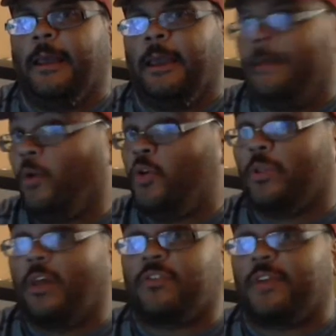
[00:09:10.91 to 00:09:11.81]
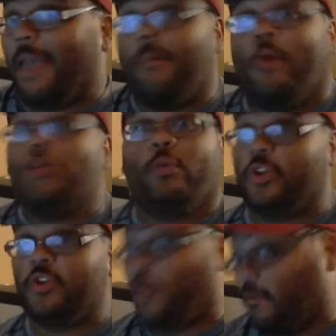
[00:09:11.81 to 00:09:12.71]
and OU had lost the game, OU would
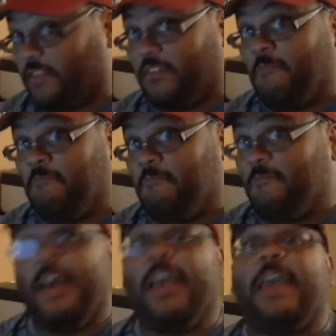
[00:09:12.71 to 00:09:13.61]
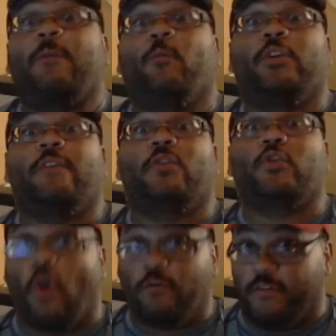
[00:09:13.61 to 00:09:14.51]
have deserved it. They would have
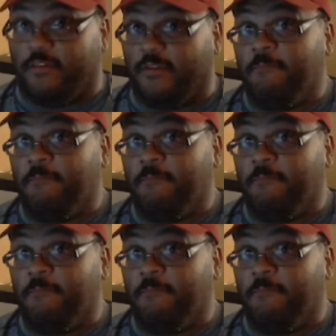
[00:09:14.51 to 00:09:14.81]
deserved it.